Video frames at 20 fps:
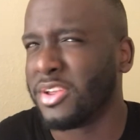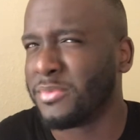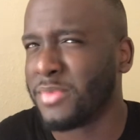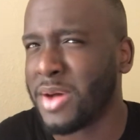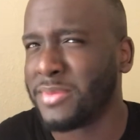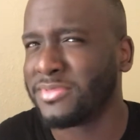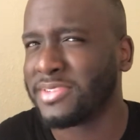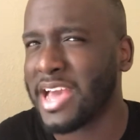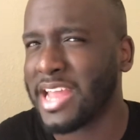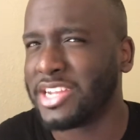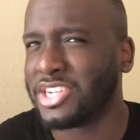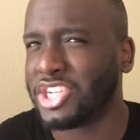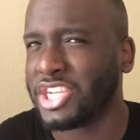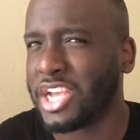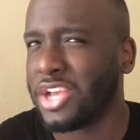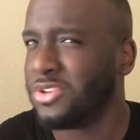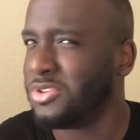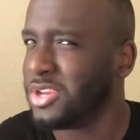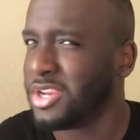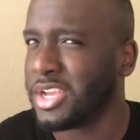mom just got out of
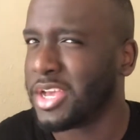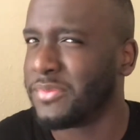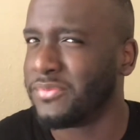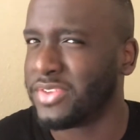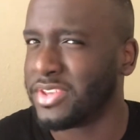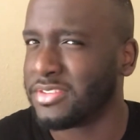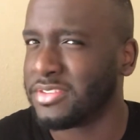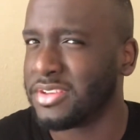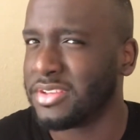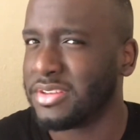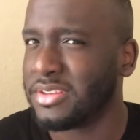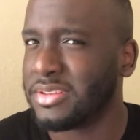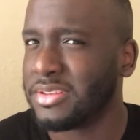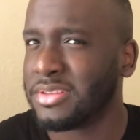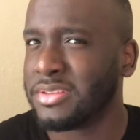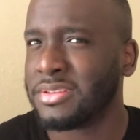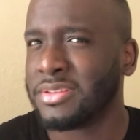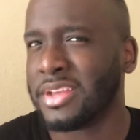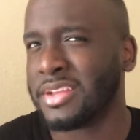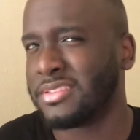jail, you didn't come visit?
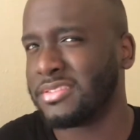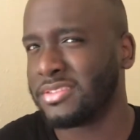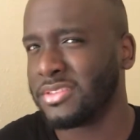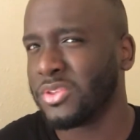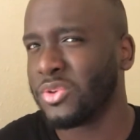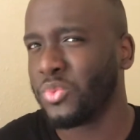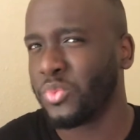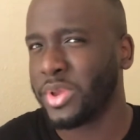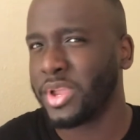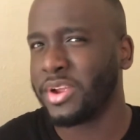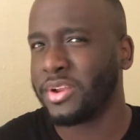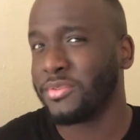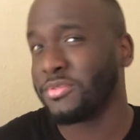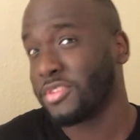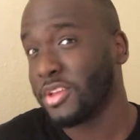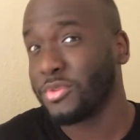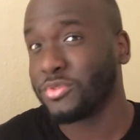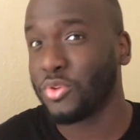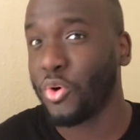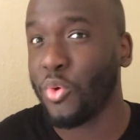That's a little weird. It was
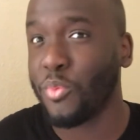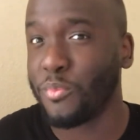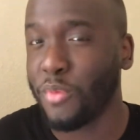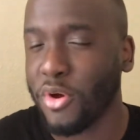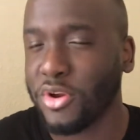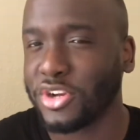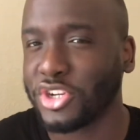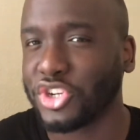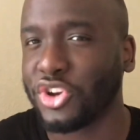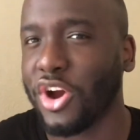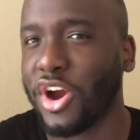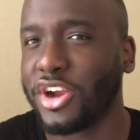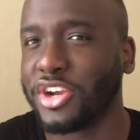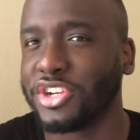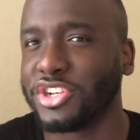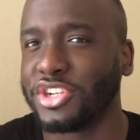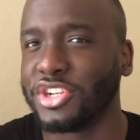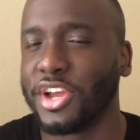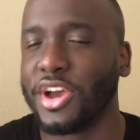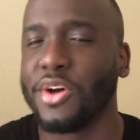a whole murder
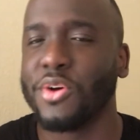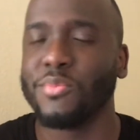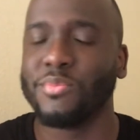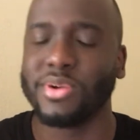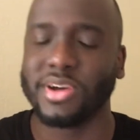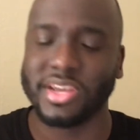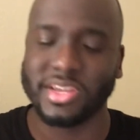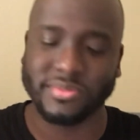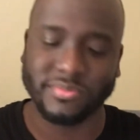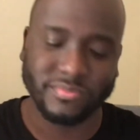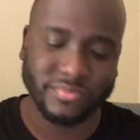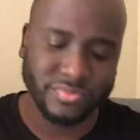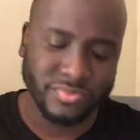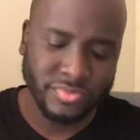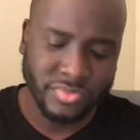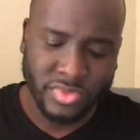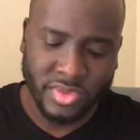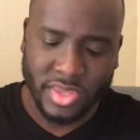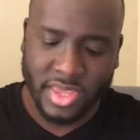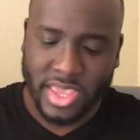charge, you know. But
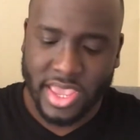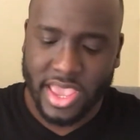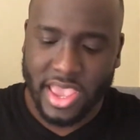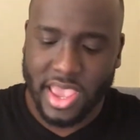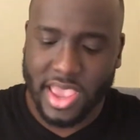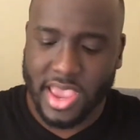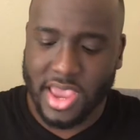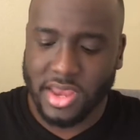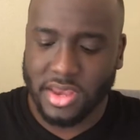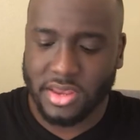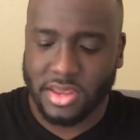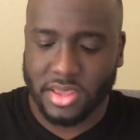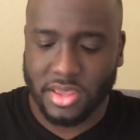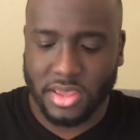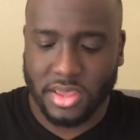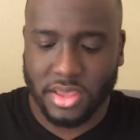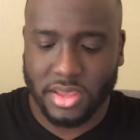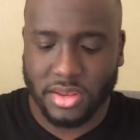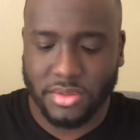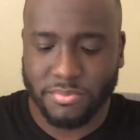and
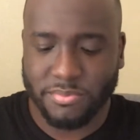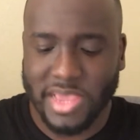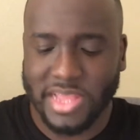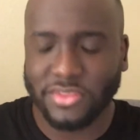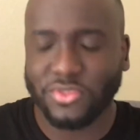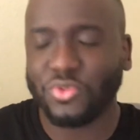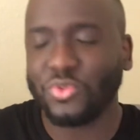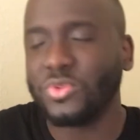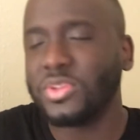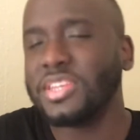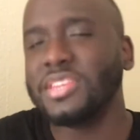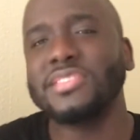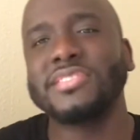Mentuli and the